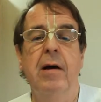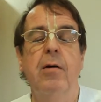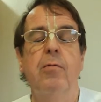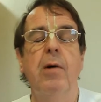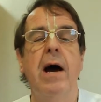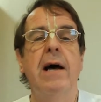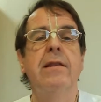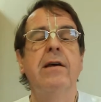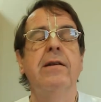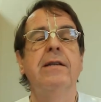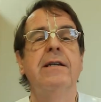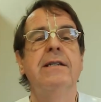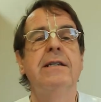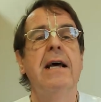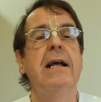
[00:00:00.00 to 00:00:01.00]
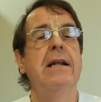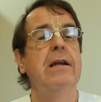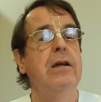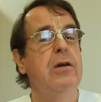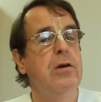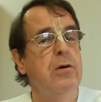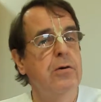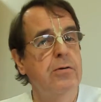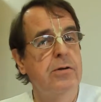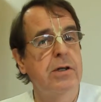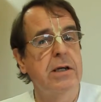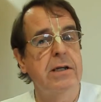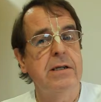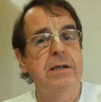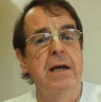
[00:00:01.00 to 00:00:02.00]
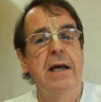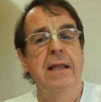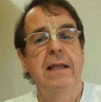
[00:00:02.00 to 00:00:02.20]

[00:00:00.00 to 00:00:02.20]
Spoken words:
Rather, the cell uses